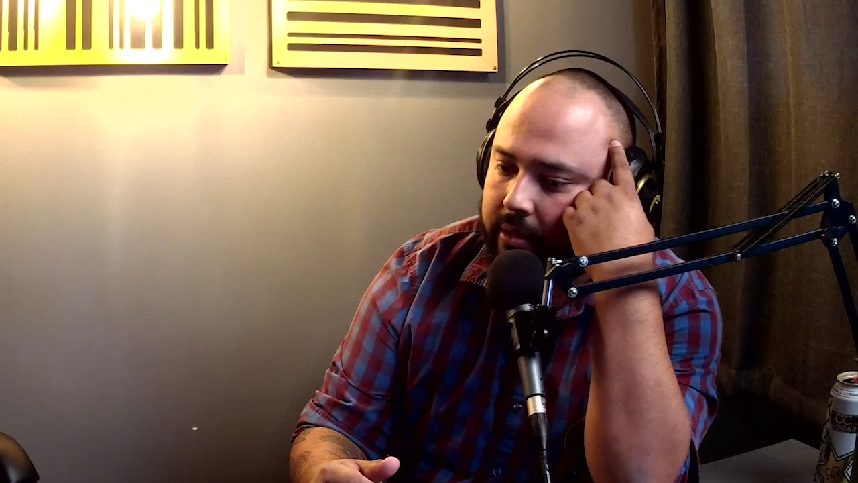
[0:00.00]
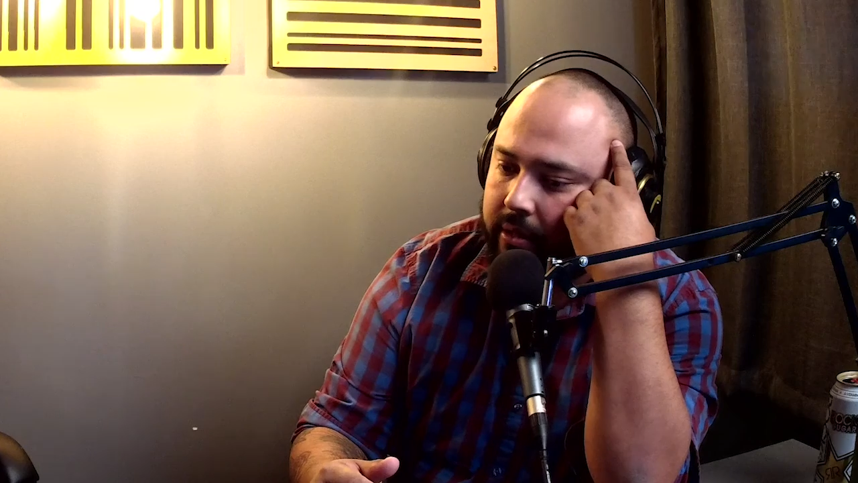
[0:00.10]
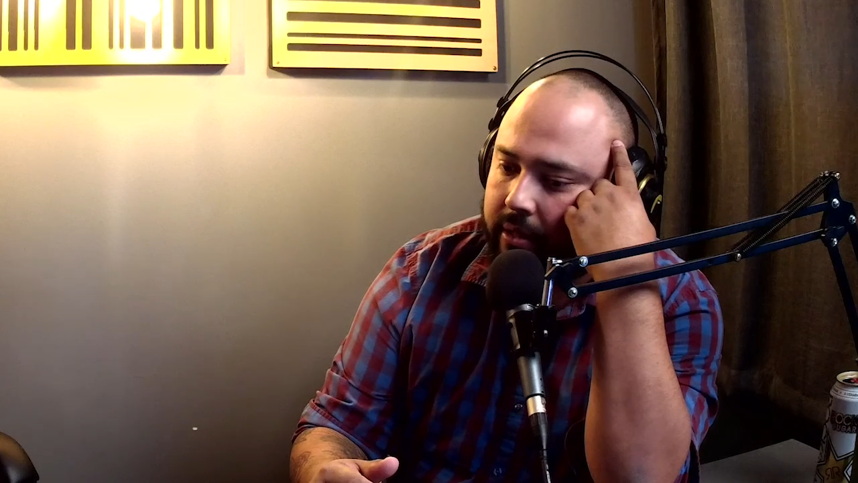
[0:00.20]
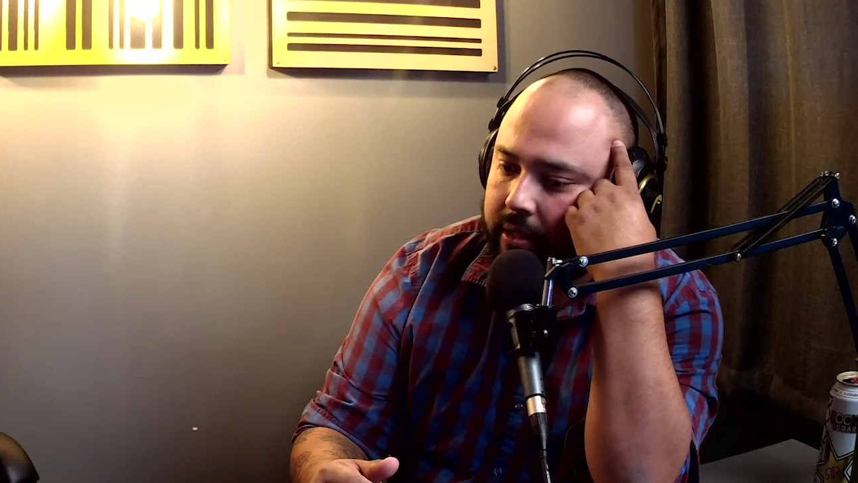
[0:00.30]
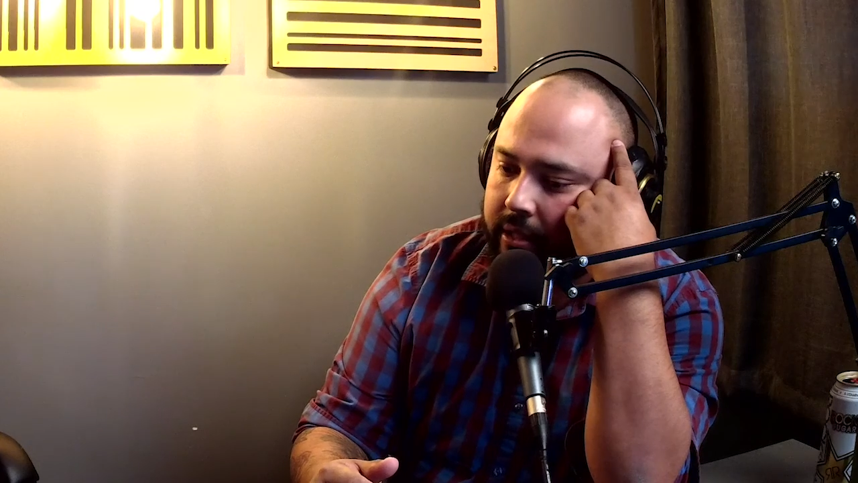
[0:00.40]
one
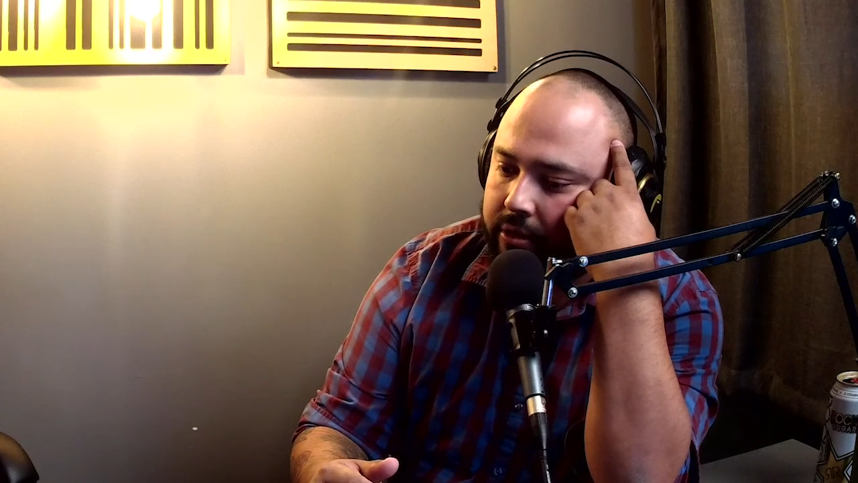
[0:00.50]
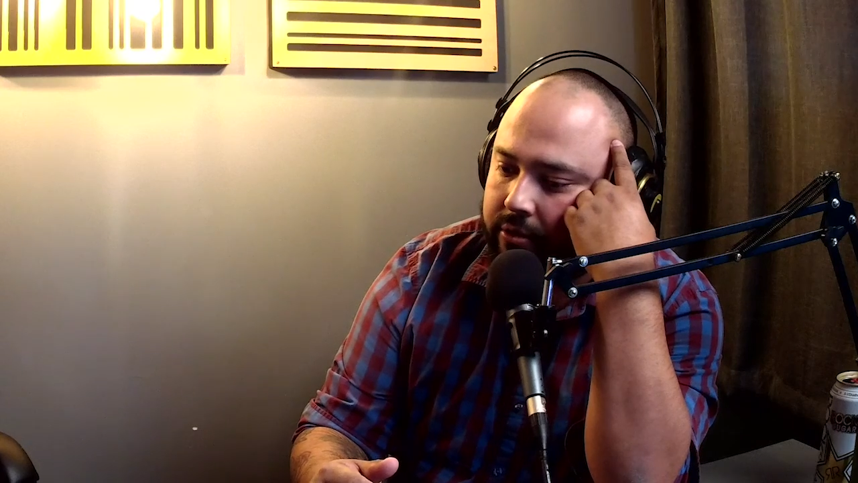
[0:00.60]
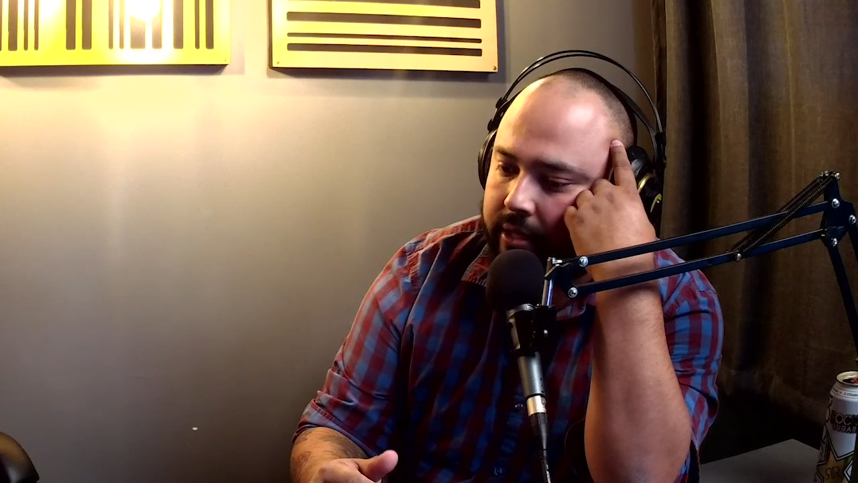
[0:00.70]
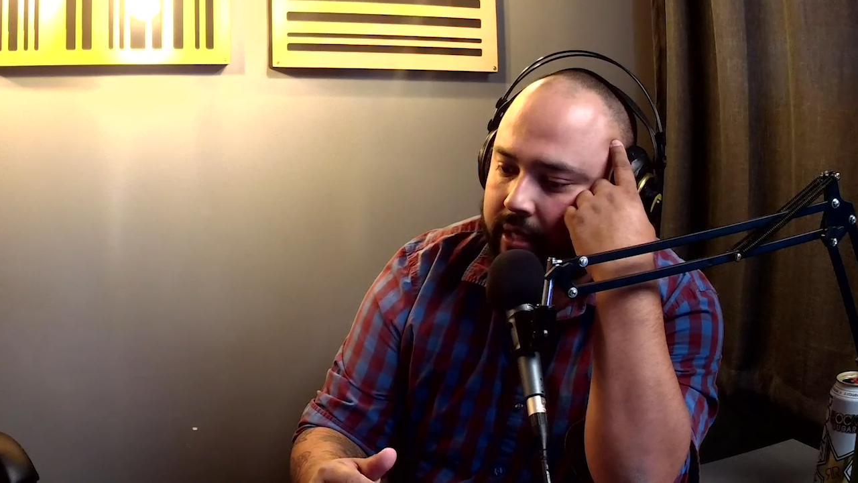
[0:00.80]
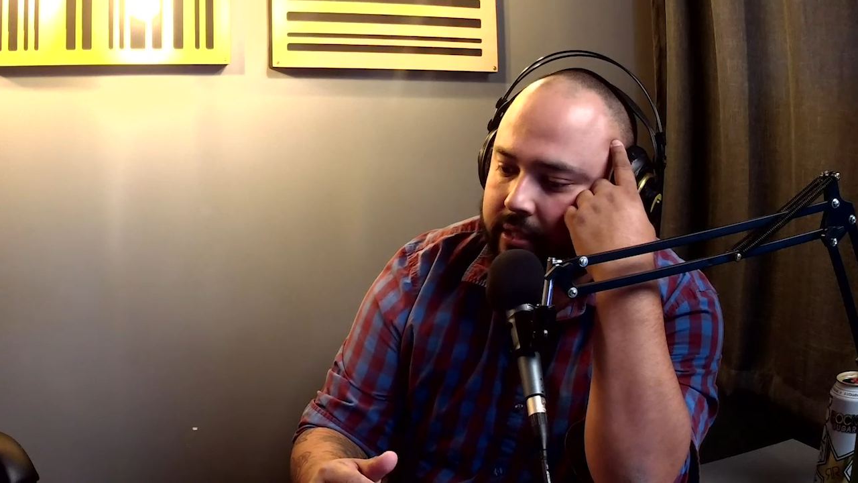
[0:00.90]
of the
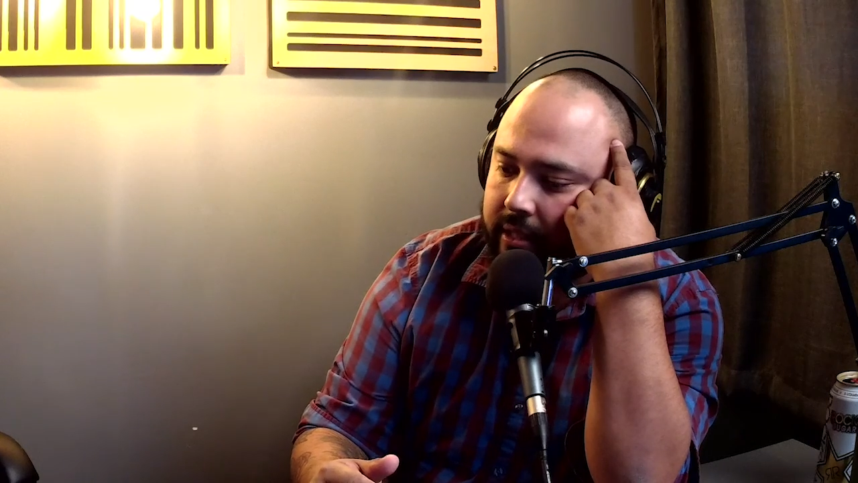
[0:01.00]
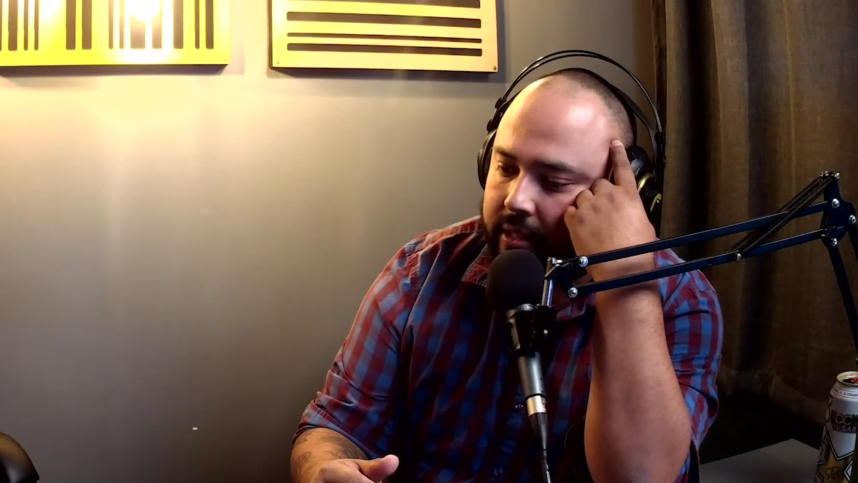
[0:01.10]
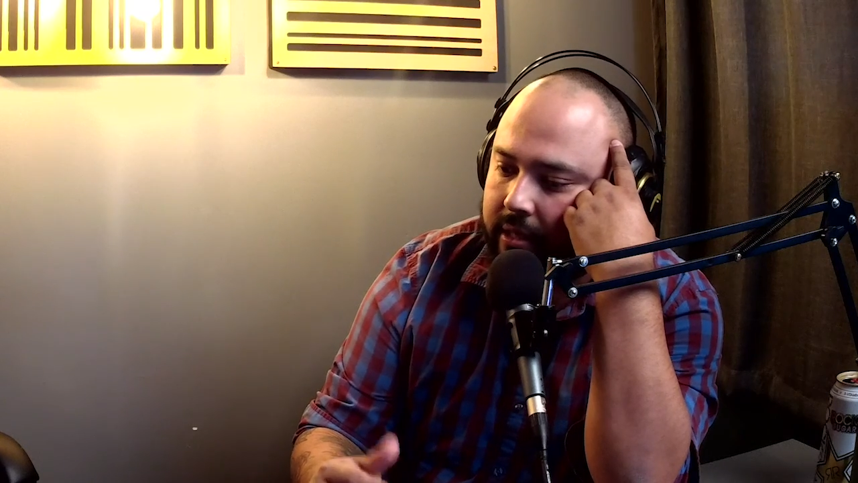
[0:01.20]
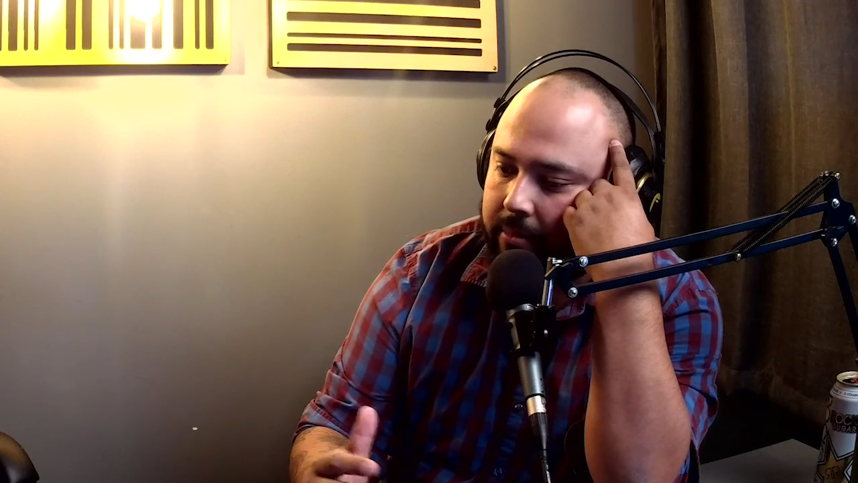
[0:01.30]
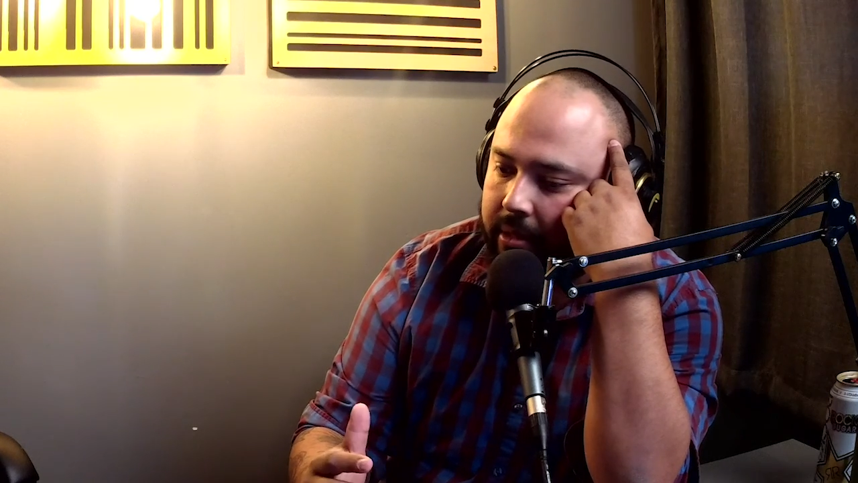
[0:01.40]
issues I
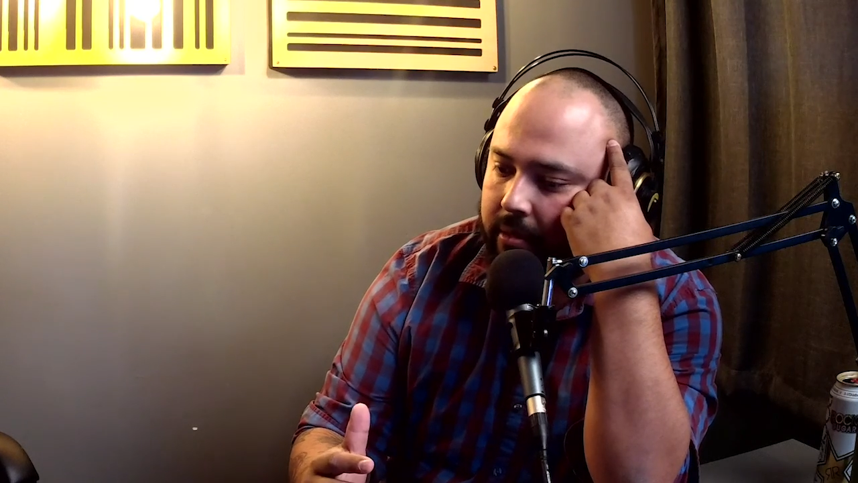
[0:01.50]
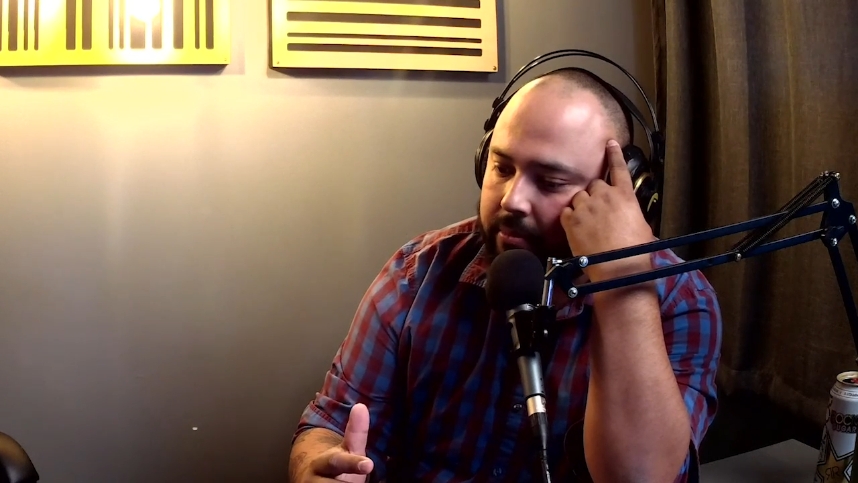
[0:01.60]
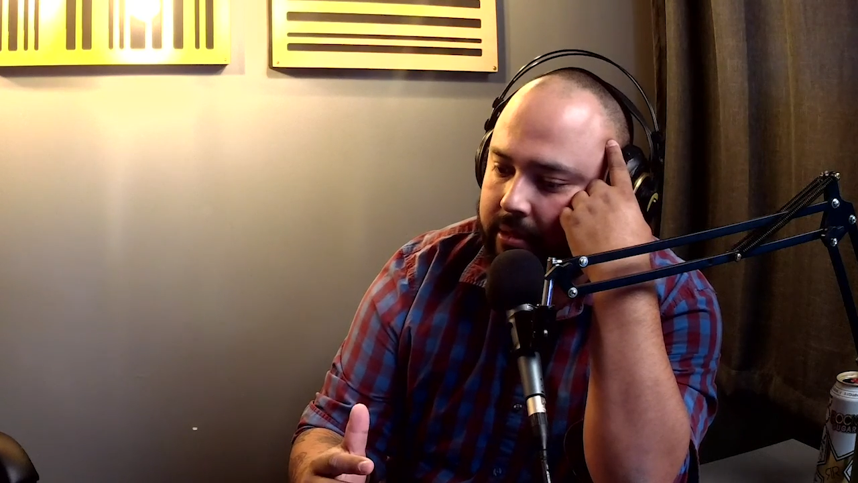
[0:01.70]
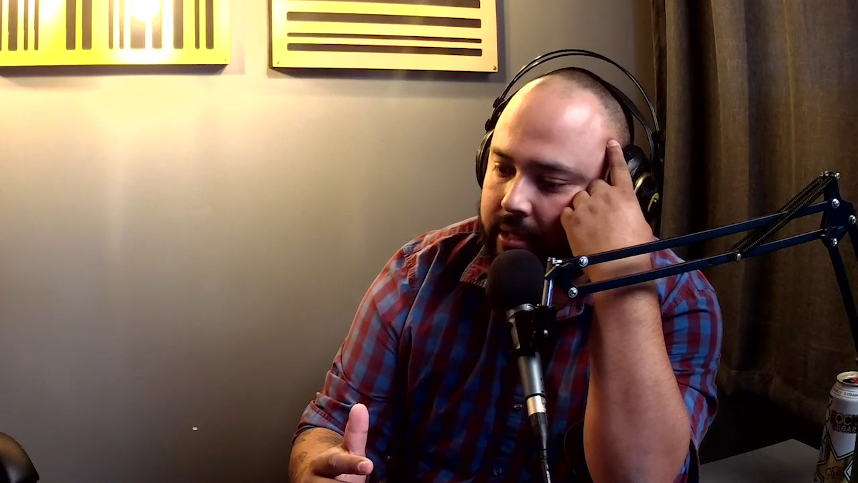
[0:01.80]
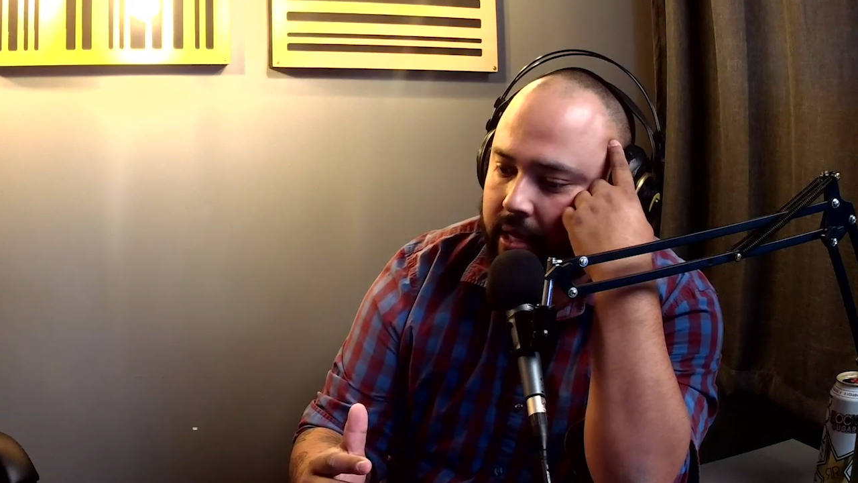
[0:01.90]
see coming
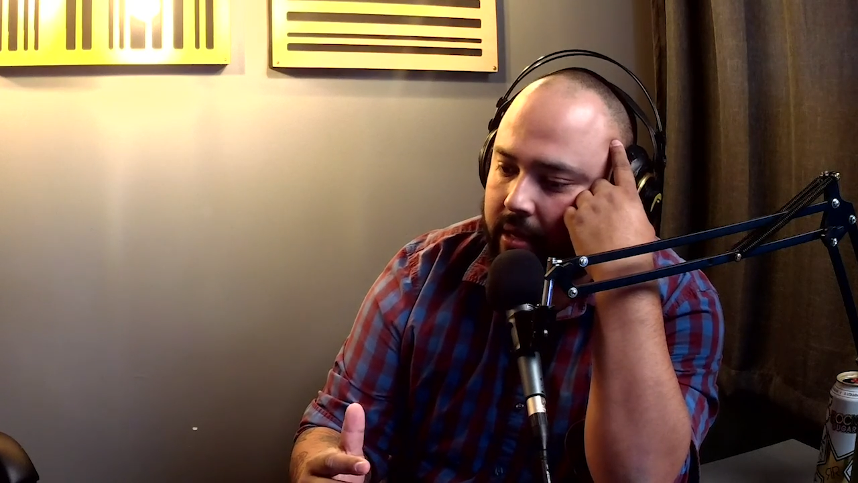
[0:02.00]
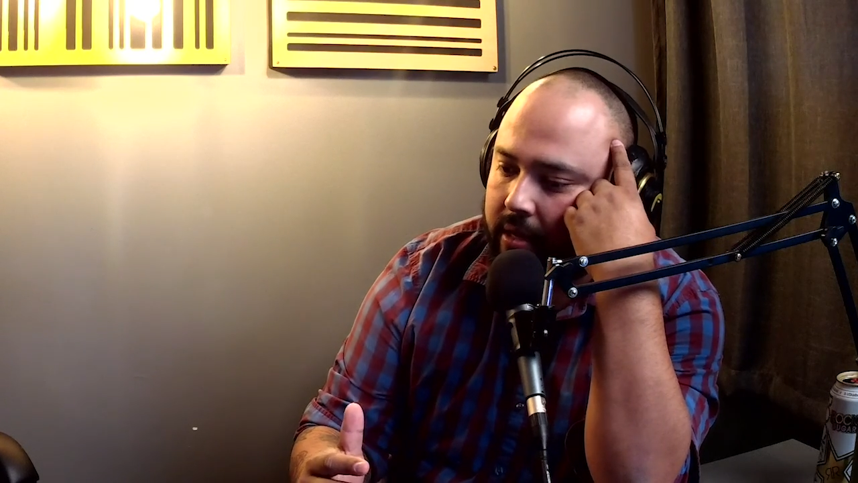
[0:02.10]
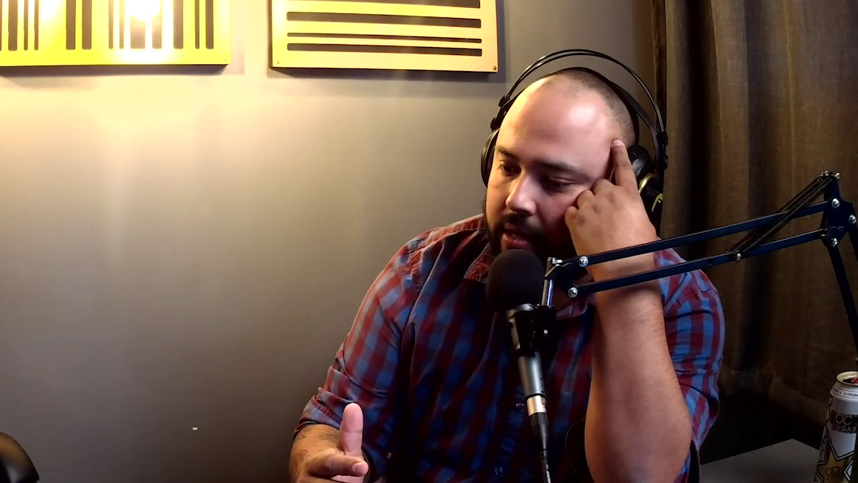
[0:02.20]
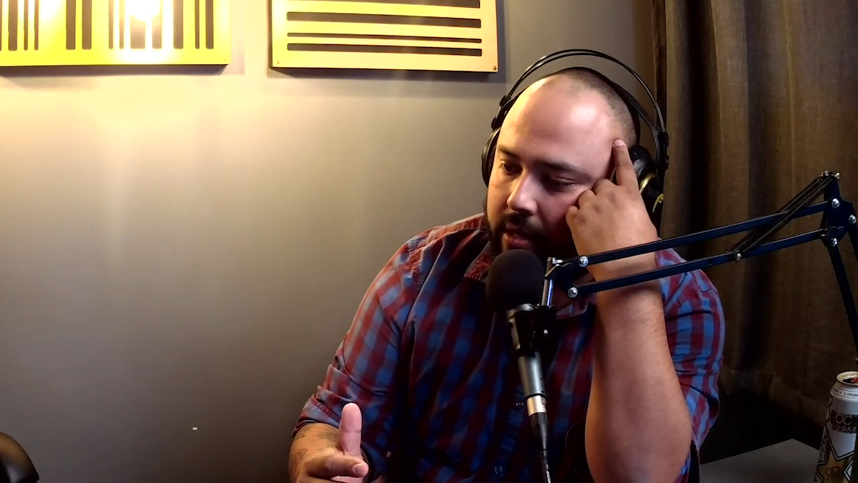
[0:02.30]
up is that,